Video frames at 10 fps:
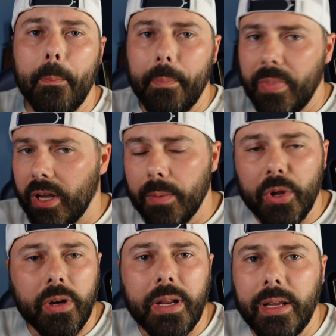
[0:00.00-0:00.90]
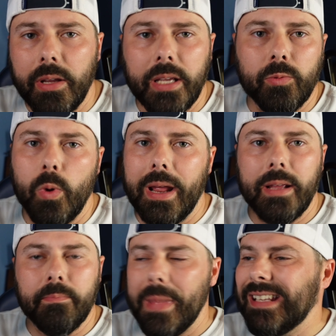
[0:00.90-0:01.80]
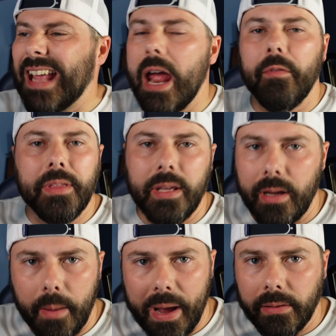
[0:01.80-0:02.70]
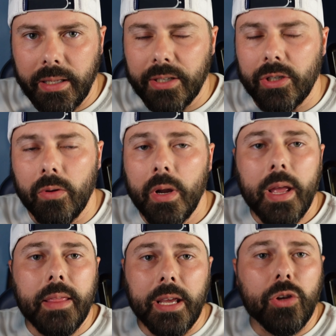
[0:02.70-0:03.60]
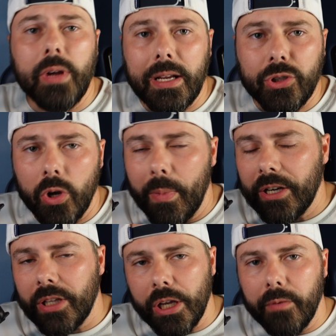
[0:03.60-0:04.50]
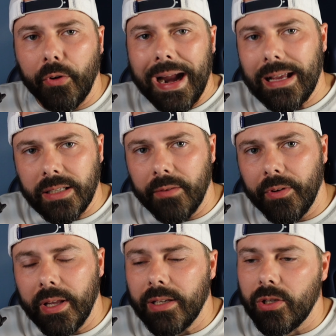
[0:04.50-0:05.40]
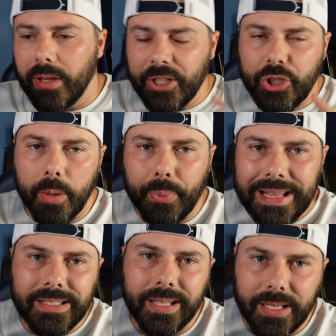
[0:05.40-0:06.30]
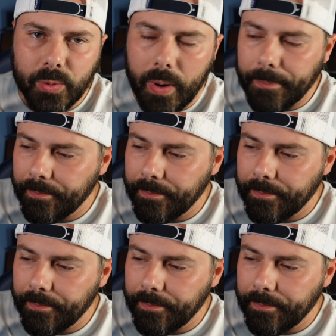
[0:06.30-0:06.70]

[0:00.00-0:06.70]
the community is what it makes everything about this. So thank you guys so much. Thank you for asking for this. So let's jump into this one.